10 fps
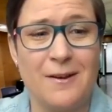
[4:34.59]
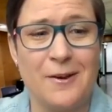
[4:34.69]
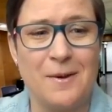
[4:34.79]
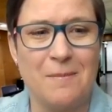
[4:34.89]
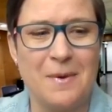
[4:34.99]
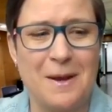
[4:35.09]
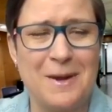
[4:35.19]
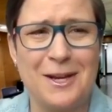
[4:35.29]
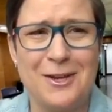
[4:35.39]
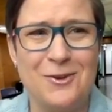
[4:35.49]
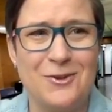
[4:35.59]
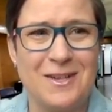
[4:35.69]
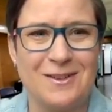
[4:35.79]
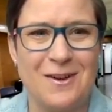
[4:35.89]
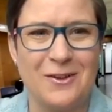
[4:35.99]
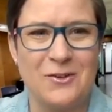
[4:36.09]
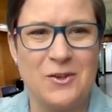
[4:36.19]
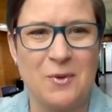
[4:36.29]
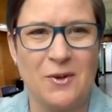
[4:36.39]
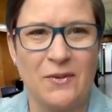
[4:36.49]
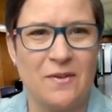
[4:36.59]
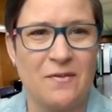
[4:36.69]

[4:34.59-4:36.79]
I'm not a huge technology person.